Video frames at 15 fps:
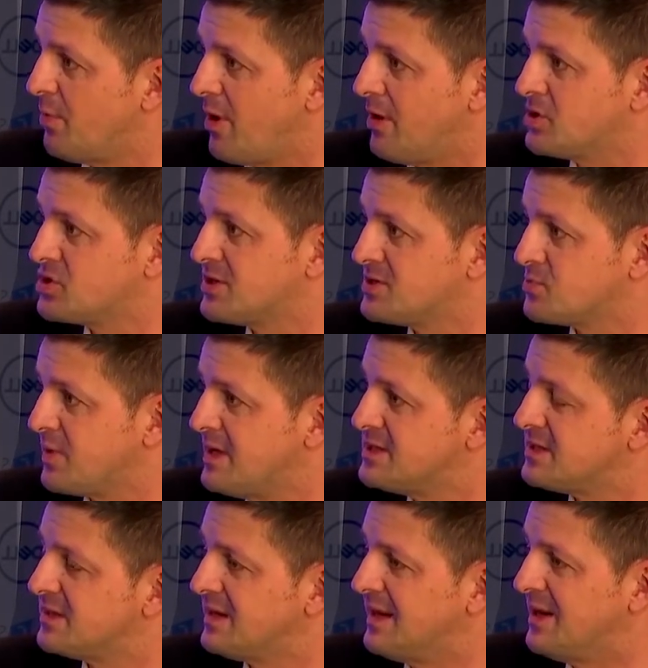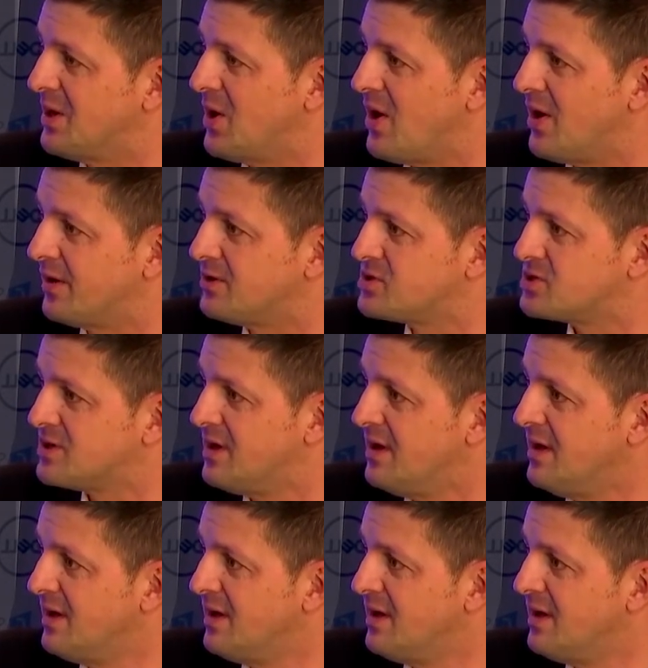Bosch has recently launched